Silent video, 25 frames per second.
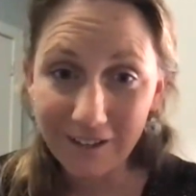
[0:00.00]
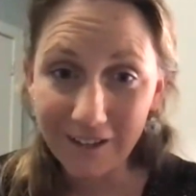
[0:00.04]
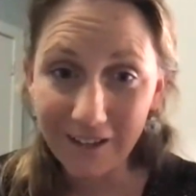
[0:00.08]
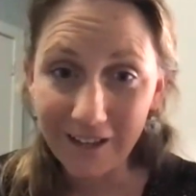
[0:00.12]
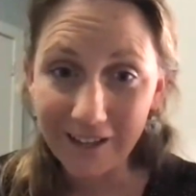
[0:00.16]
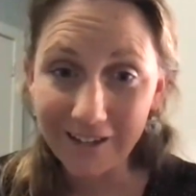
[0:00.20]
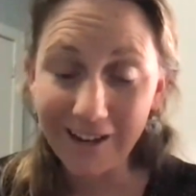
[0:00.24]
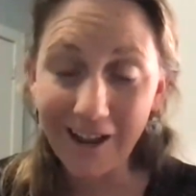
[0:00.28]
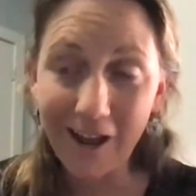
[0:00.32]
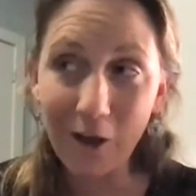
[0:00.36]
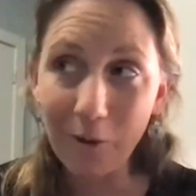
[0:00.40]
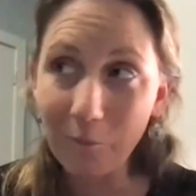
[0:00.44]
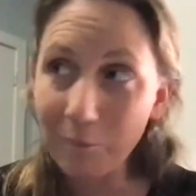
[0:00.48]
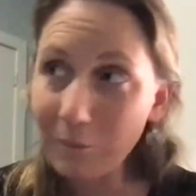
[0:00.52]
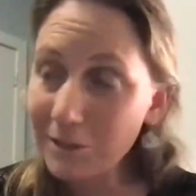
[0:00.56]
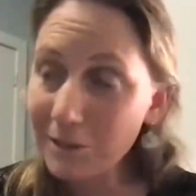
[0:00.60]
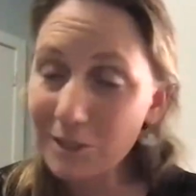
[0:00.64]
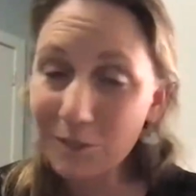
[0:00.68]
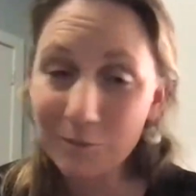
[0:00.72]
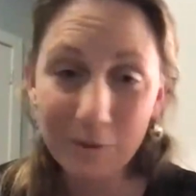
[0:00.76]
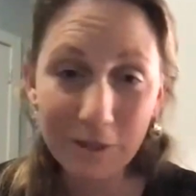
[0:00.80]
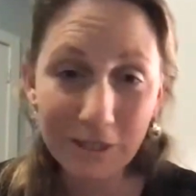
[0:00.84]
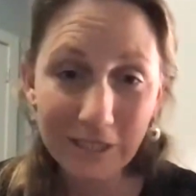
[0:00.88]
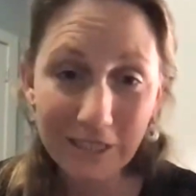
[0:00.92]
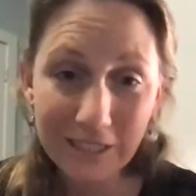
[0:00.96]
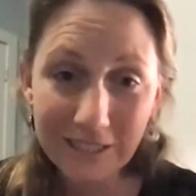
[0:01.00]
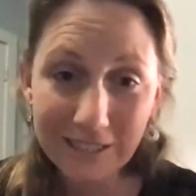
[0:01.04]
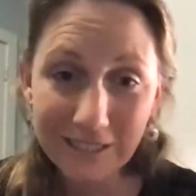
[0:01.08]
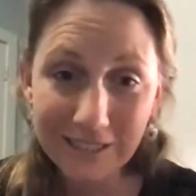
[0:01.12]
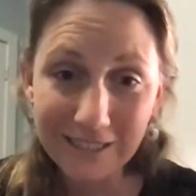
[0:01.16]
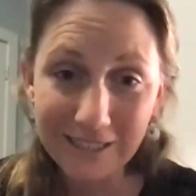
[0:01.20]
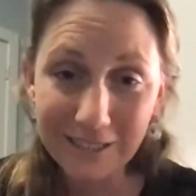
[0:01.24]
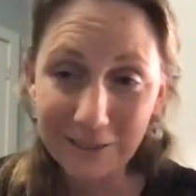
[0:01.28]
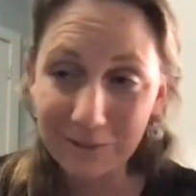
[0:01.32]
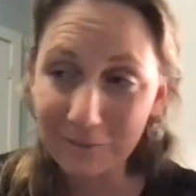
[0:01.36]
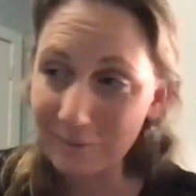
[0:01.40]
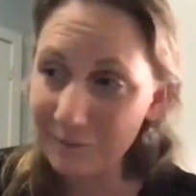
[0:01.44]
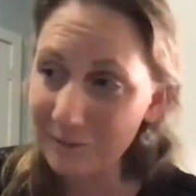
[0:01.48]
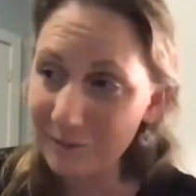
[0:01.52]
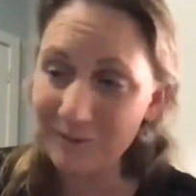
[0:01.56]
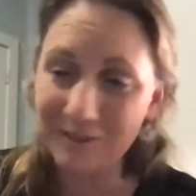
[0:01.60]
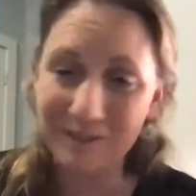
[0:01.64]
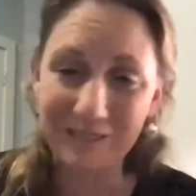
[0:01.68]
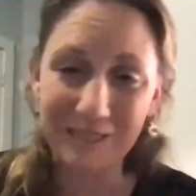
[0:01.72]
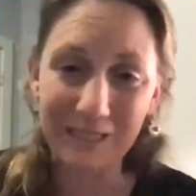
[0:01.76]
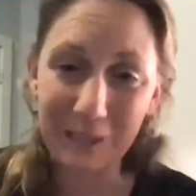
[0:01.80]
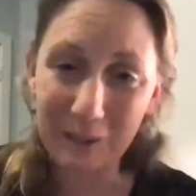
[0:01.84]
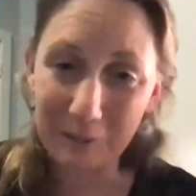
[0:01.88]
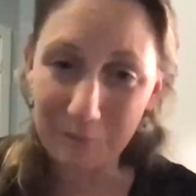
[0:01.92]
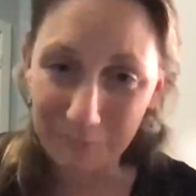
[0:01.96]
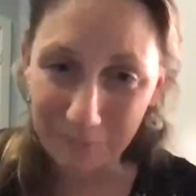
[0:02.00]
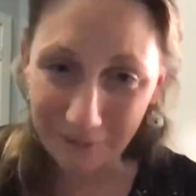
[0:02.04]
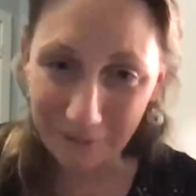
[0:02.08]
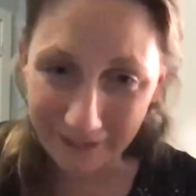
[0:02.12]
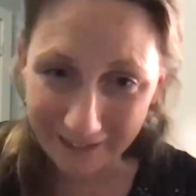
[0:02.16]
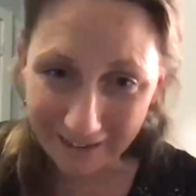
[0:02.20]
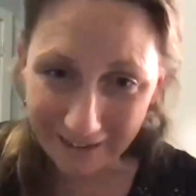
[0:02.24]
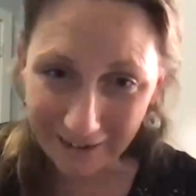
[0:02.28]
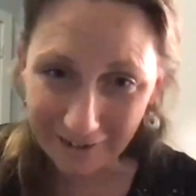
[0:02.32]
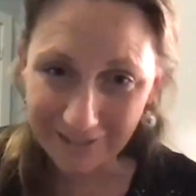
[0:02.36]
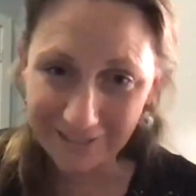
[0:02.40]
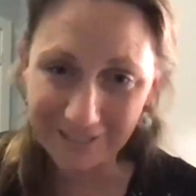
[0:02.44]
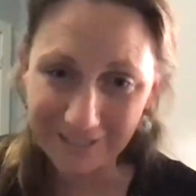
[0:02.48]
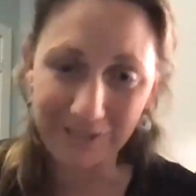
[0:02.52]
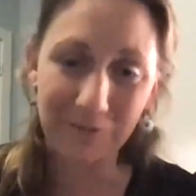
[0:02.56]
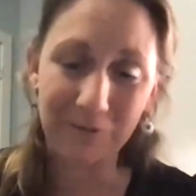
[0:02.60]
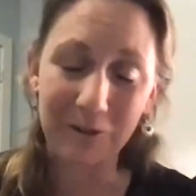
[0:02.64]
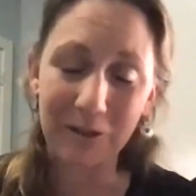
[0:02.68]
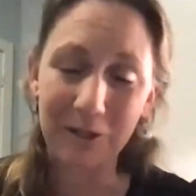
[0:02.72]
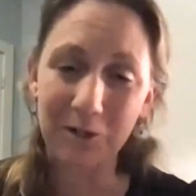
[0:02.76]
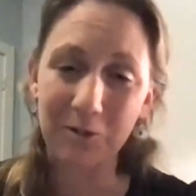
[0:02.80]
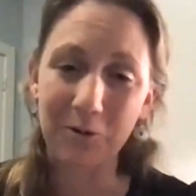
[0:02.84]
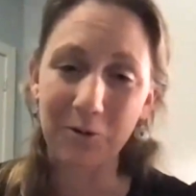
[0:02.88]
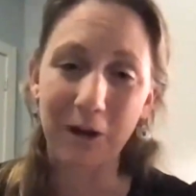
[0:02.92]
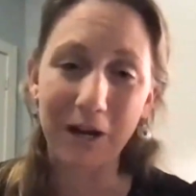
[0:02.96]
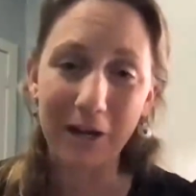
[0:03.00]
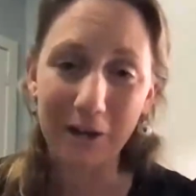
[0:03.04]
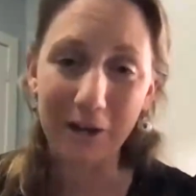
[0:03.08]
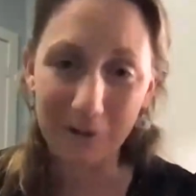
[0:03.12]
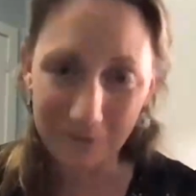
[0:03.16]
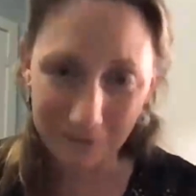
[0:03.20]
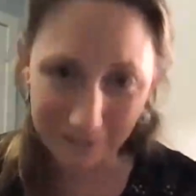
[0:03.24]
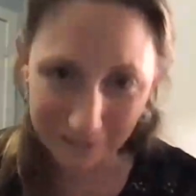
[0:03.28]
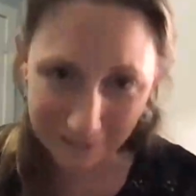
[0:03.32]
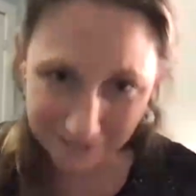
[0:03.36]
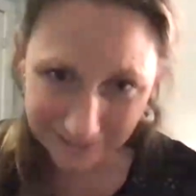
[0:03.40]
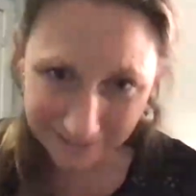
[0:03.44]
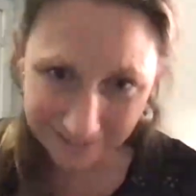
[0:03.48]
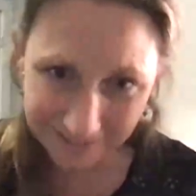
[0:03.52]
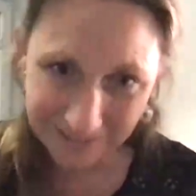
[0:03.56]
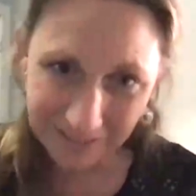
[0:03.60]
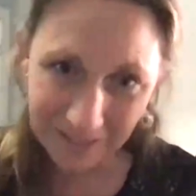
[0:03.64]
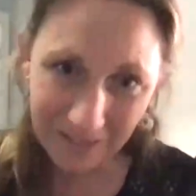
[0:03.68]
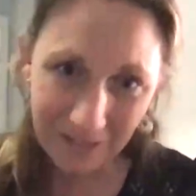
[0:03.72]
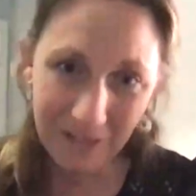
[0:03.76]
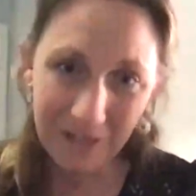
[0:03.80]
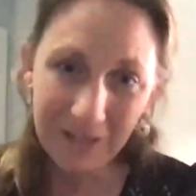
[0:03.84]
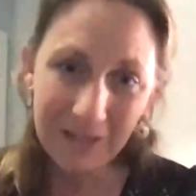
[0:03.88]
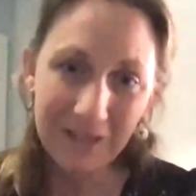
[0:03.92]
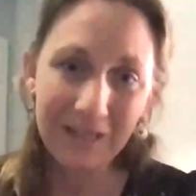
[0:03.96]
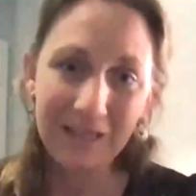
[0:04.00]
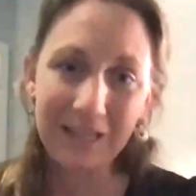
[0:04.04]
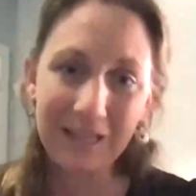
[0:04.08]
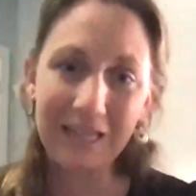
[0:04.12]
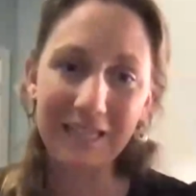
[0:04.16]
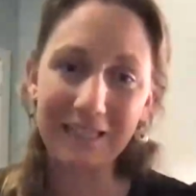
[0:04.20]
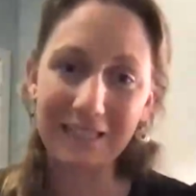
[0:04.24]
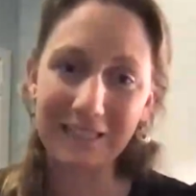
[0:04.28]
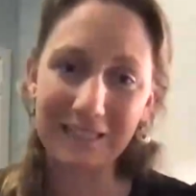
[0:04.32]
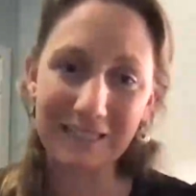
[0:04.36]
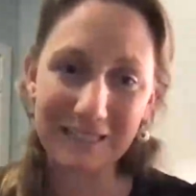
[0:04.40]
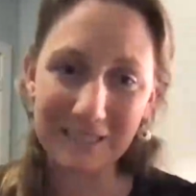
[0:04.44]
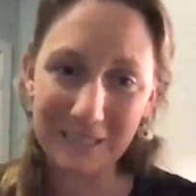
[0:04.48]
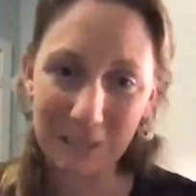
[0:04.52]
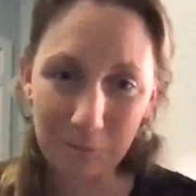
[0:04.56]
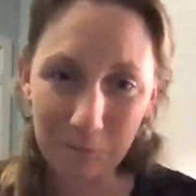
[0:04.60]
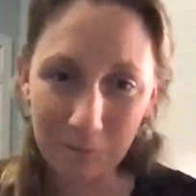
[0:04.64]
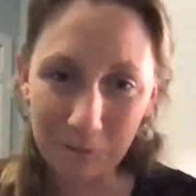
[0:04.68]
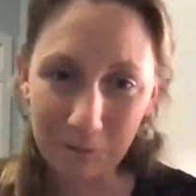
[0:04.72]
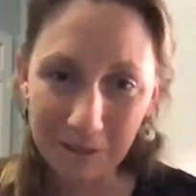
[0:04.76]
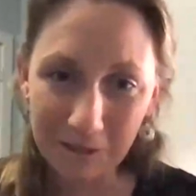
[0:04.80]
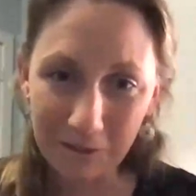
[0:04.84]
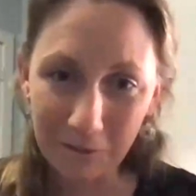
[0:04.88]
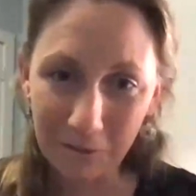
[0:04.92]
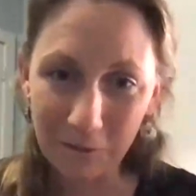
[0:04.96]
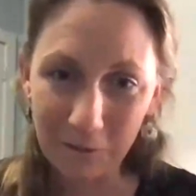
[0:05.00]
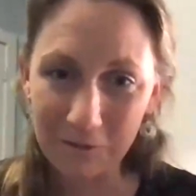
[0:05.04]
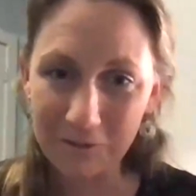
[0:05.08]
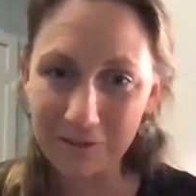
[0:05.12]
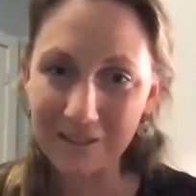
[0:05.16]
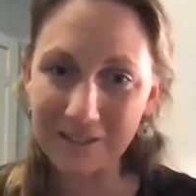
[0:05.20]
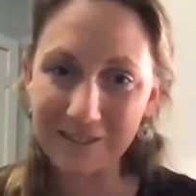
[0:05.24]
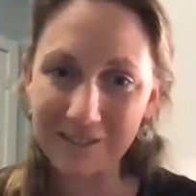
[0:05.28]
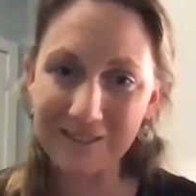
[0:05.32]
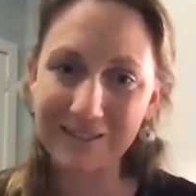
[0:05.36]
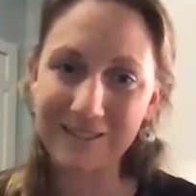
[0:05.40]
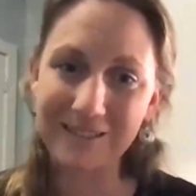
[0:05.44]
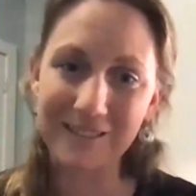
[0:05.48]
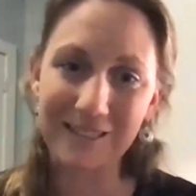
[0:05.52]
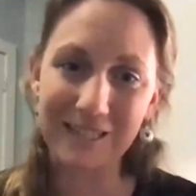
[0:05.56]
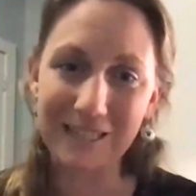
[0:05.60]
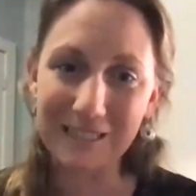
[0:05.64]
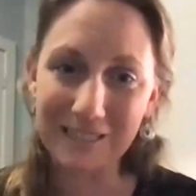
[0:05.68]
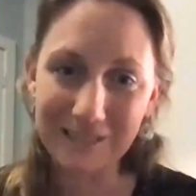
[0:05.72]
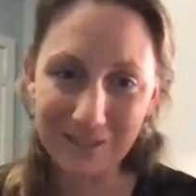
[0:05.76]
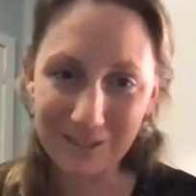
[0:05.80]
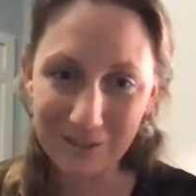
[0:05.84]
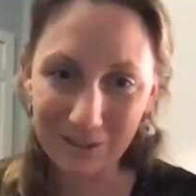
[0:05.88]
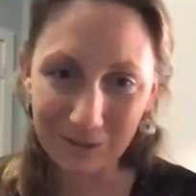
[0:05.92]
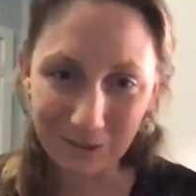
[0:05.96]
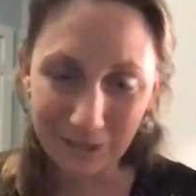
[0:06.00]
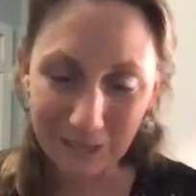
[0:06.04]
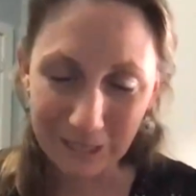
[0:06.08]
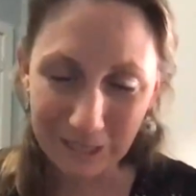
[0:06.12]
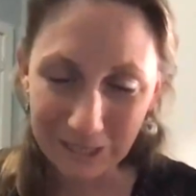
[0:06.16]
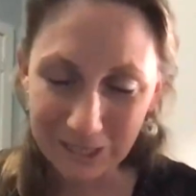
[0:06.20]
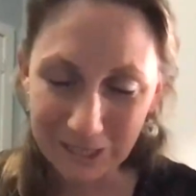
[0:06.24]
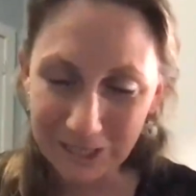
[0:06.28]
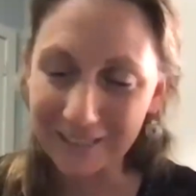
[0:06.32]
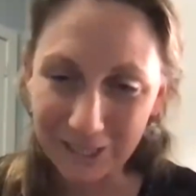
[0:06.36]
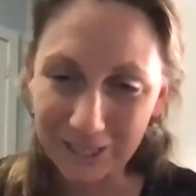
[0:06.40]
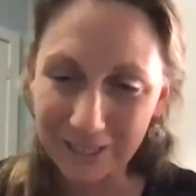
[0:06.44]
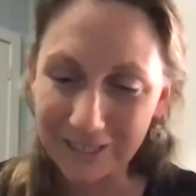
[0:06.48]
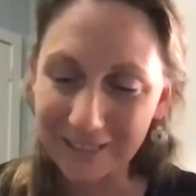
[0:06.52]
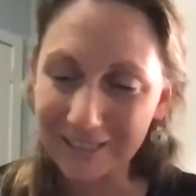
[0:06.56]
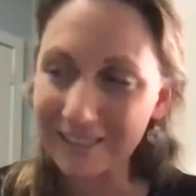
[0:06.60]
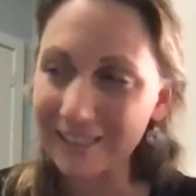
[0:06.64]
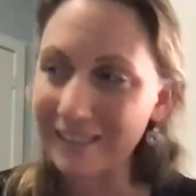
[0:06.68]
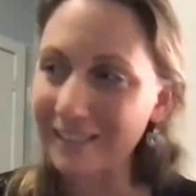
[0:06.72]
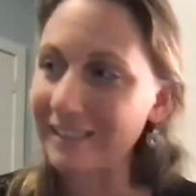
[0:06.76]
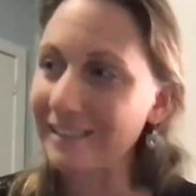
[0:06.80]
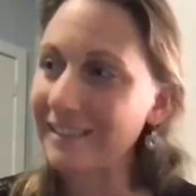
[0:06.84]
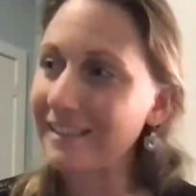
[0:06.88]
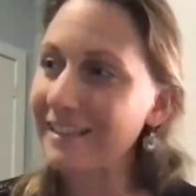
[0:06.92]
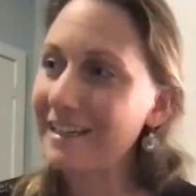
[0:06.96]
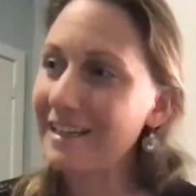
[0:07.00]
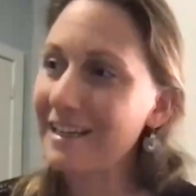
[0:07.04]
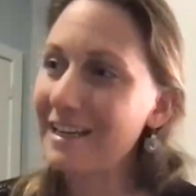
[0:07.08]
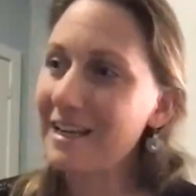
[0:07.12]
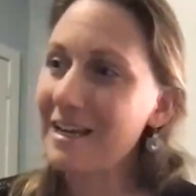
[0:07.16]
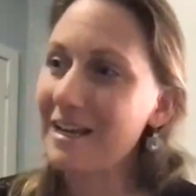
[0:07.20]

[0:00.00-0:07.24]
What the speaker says: And how much money did the museum pay to acquire this exhibit or this installation? And